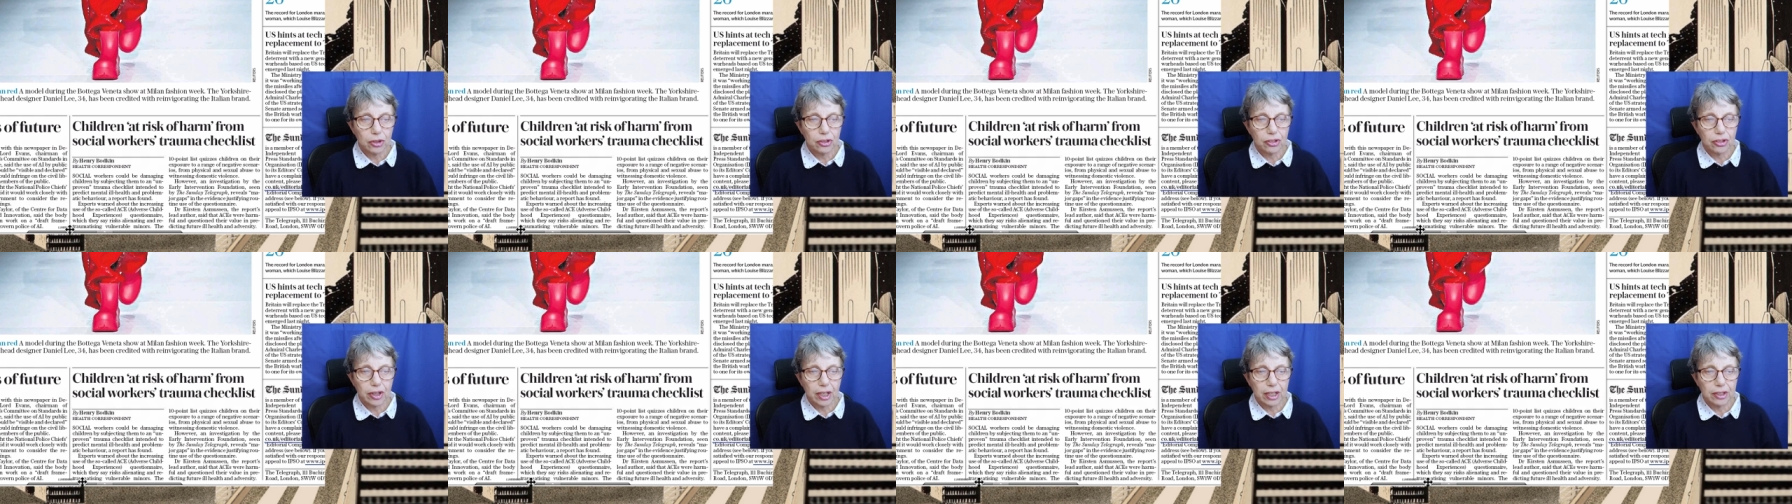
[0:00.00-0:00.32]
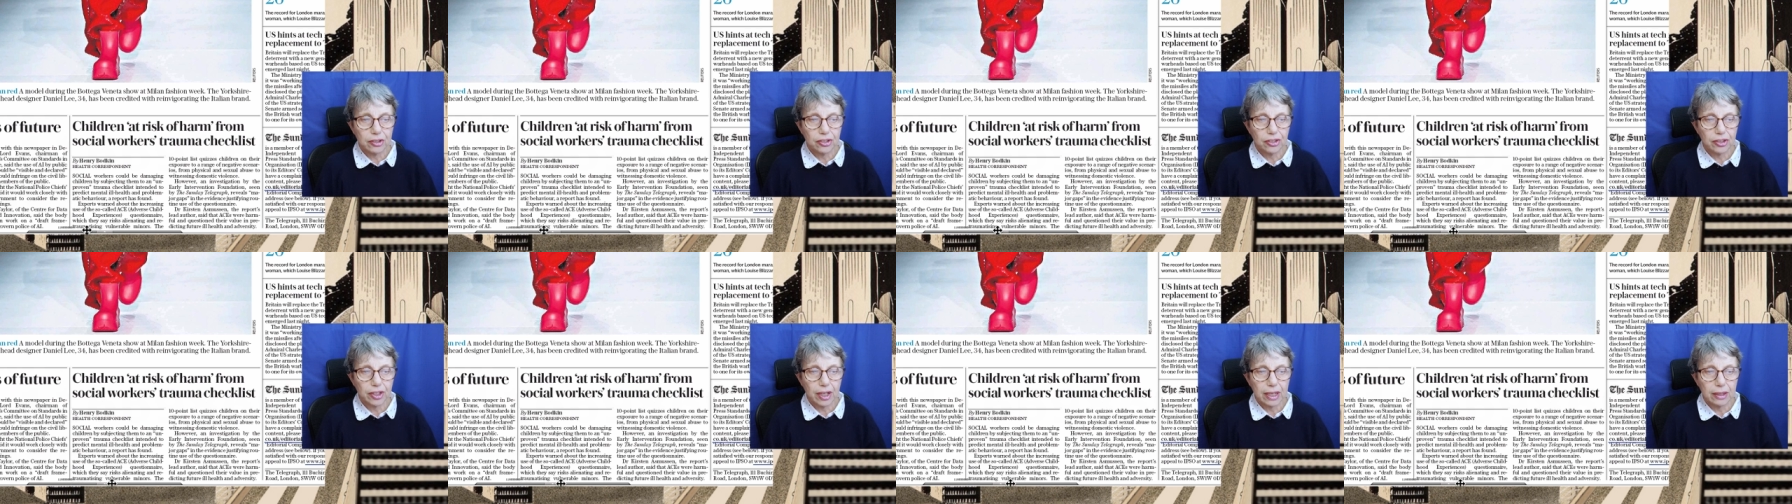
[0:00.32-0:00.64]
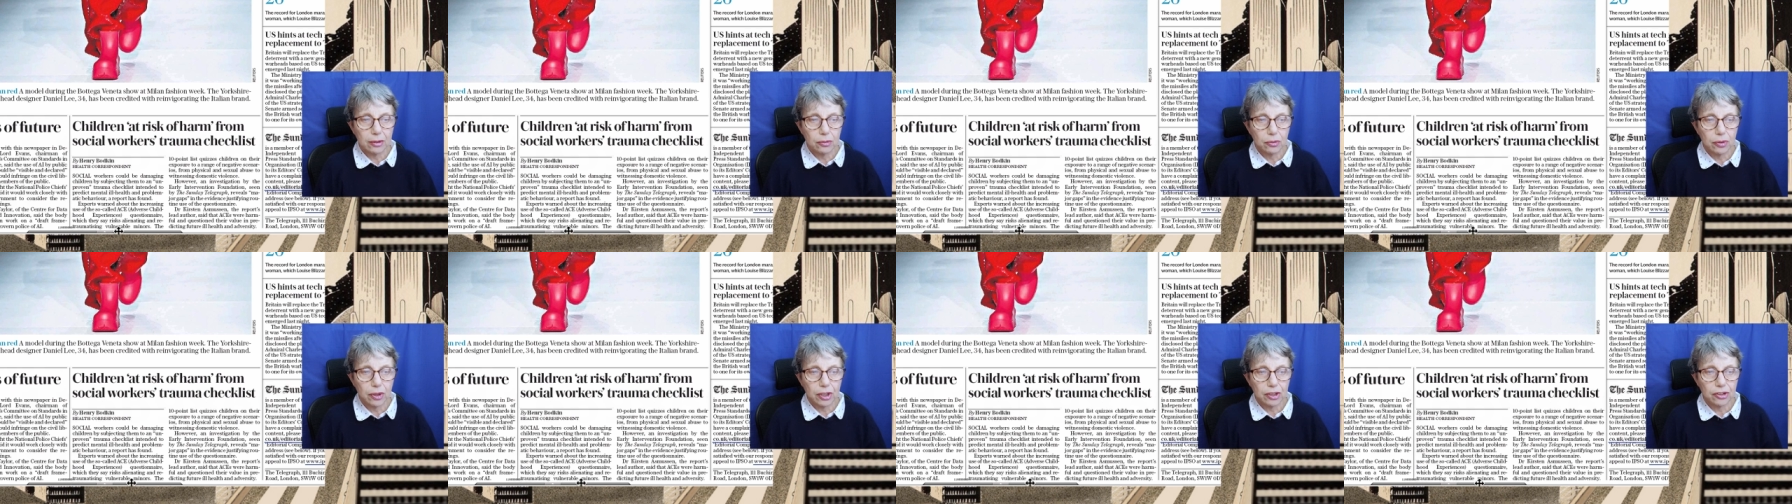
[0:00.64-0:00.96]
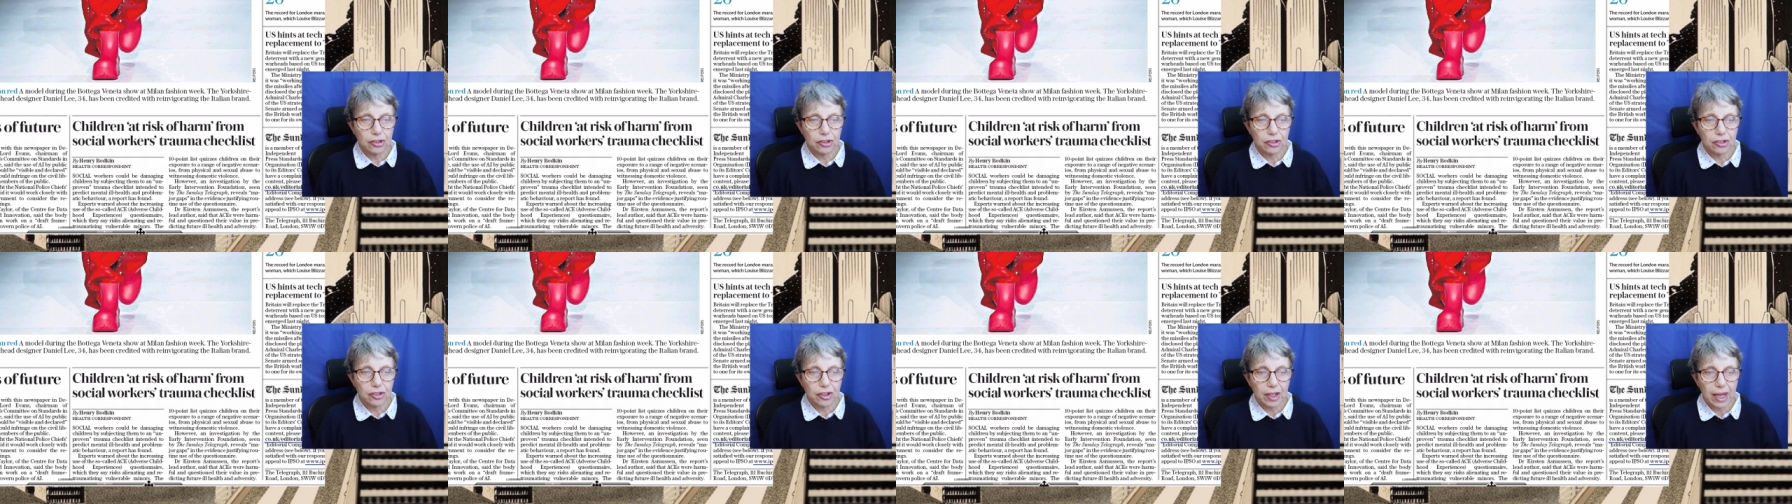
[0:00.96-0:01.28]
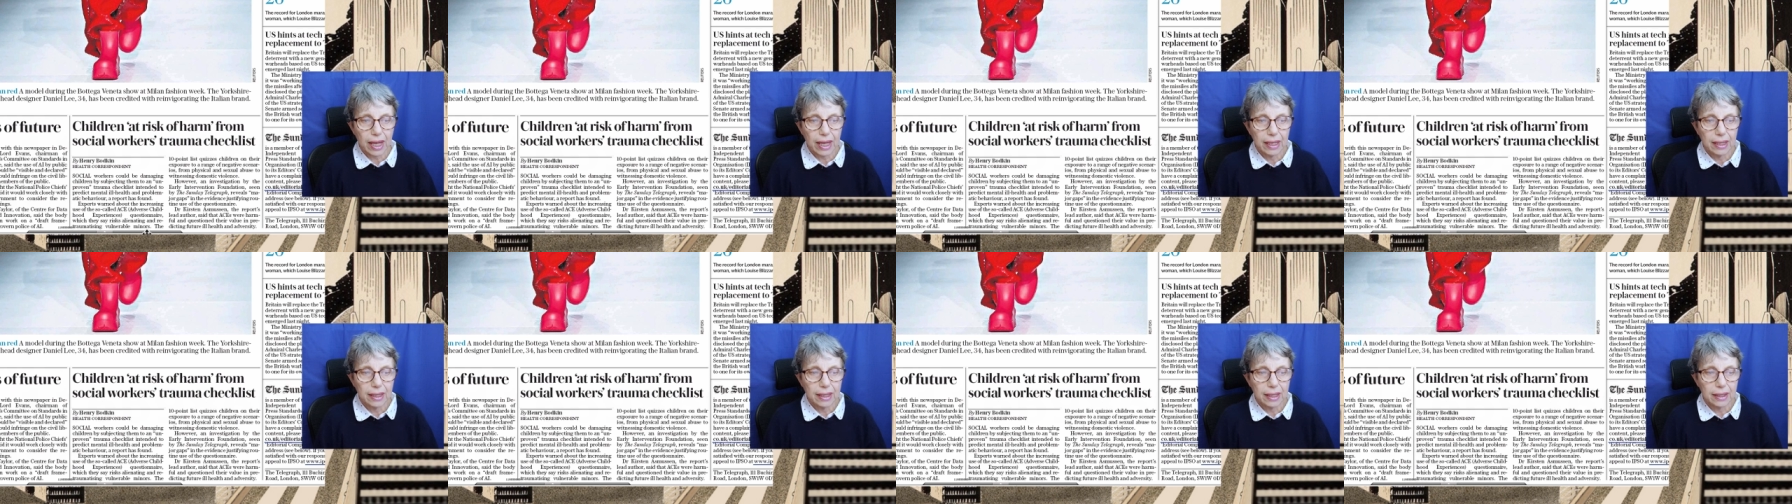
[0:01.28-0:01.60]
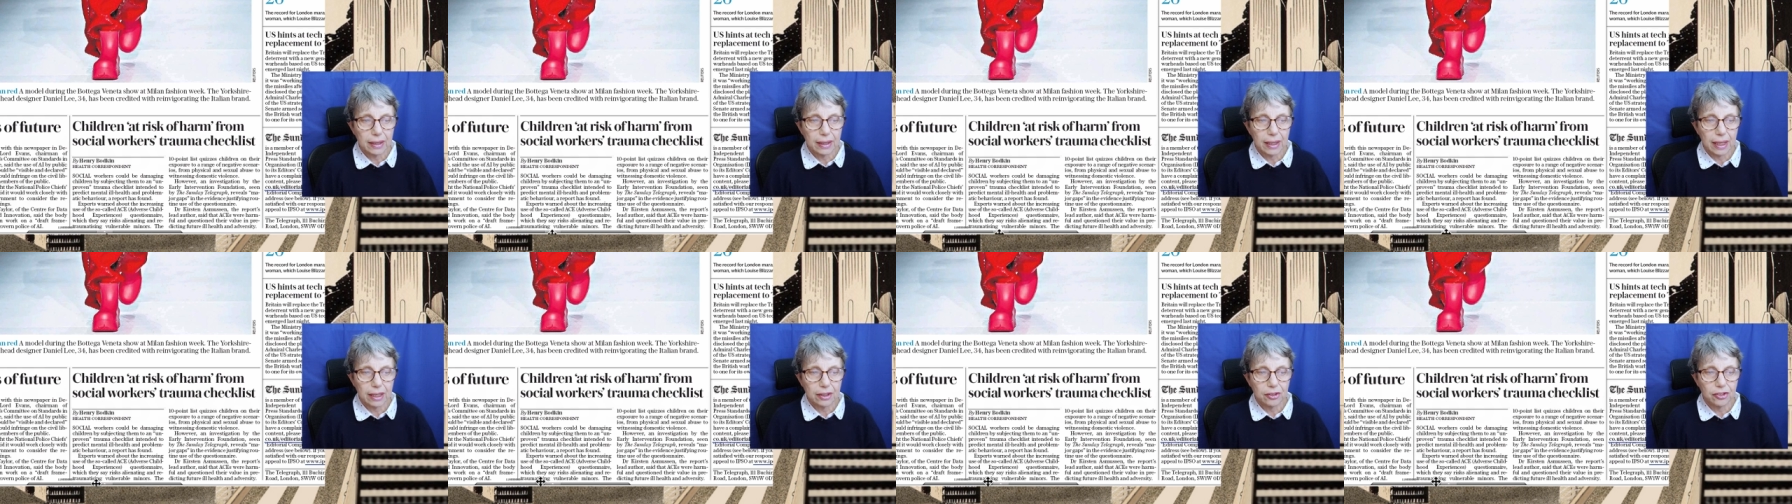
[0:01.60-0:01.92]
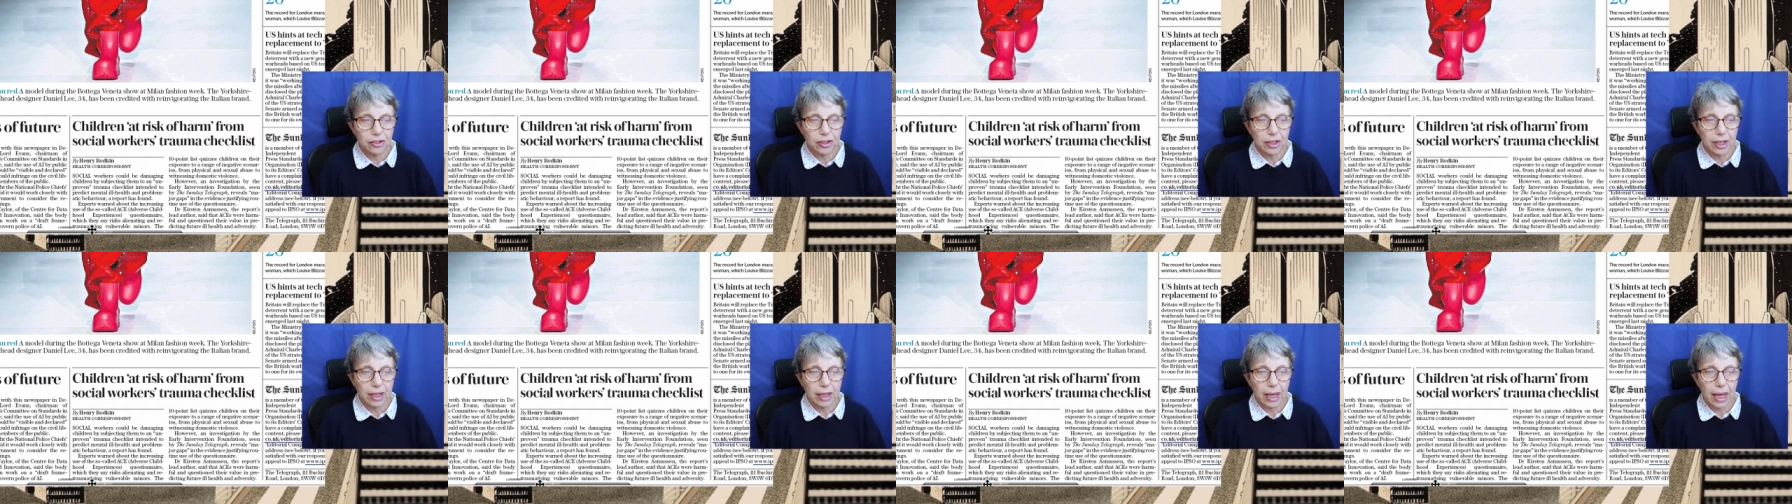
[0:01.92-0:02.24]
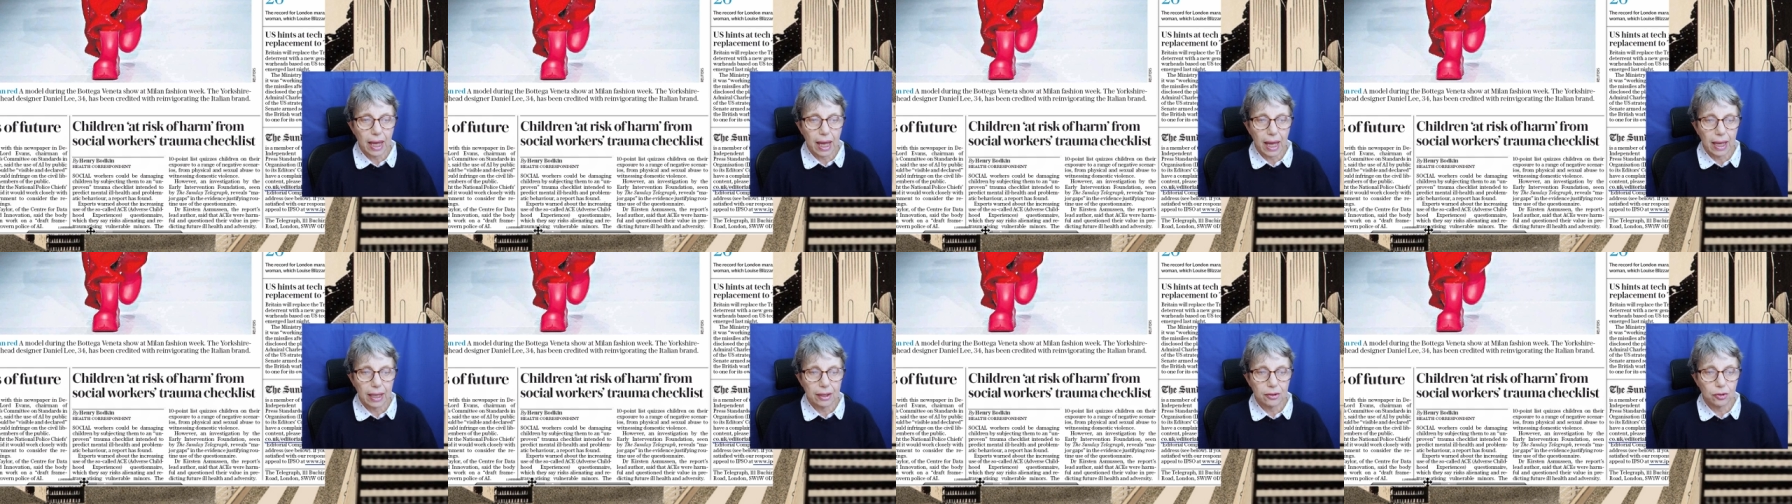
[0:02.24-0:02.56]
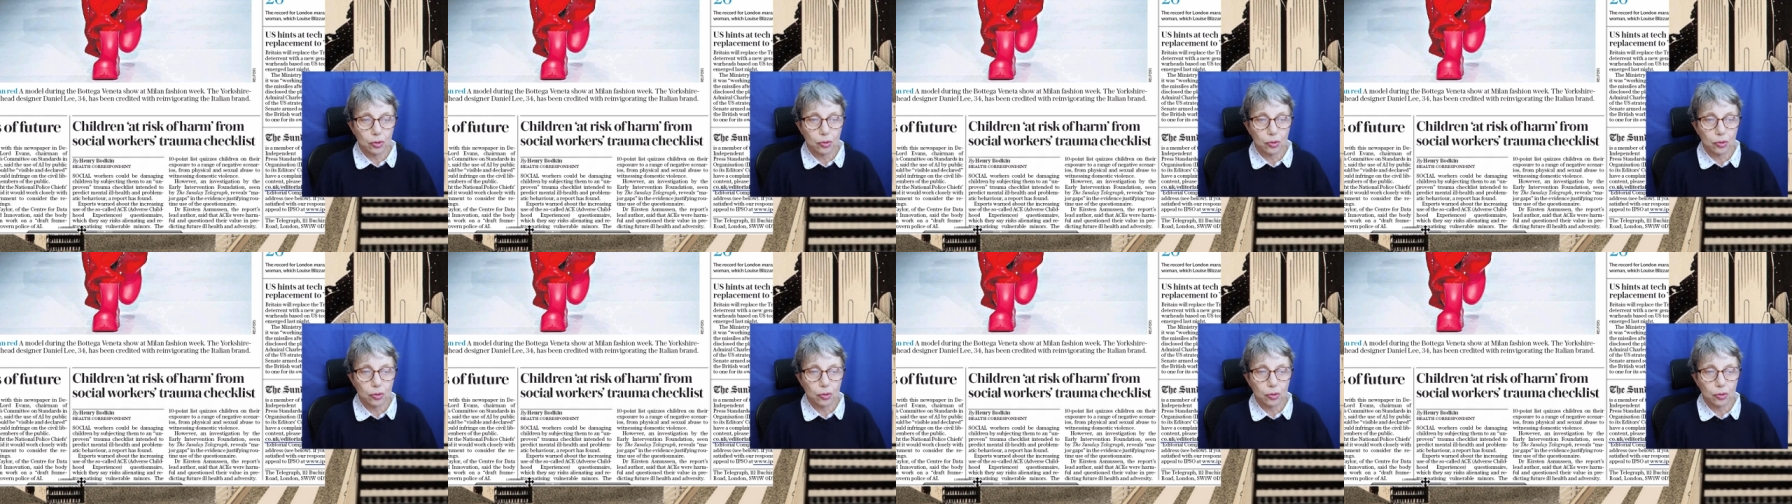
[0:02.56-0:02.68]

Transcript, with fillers: which they say risks alienating